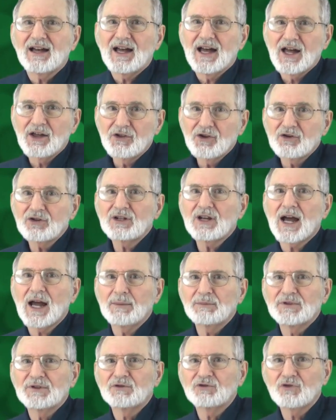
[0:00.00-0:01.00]
other
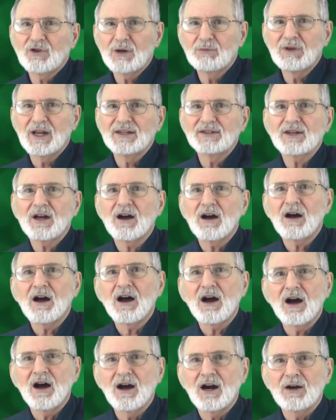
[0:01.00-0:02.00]
types of shrublands
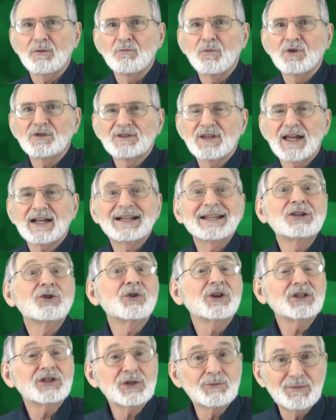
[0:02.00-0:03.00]
are most likely
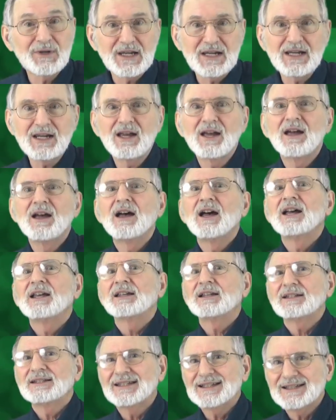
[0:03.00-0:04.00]
going to be
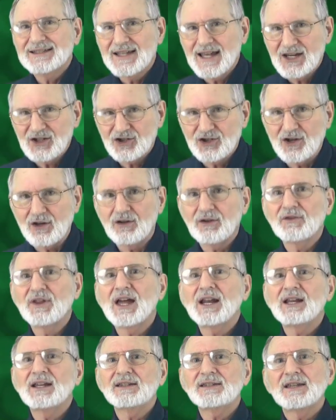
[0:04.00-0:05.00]
successional.
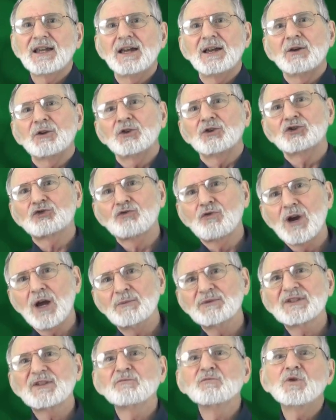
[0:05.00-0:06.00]
That is,
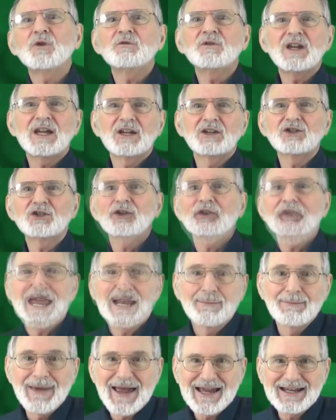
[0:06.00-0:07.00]
shrubs have moved into an
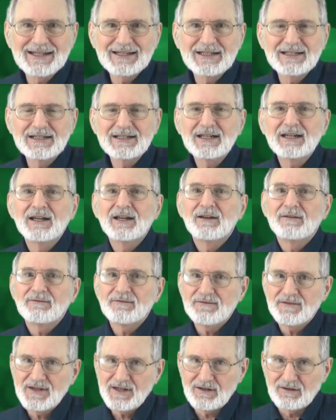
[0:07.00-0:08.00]
abandoned
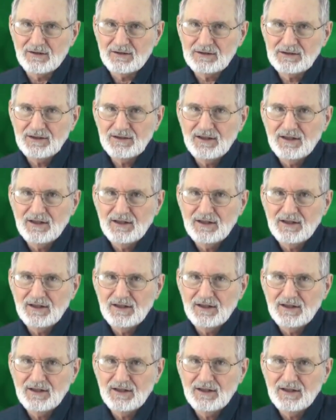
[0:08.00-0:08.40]
field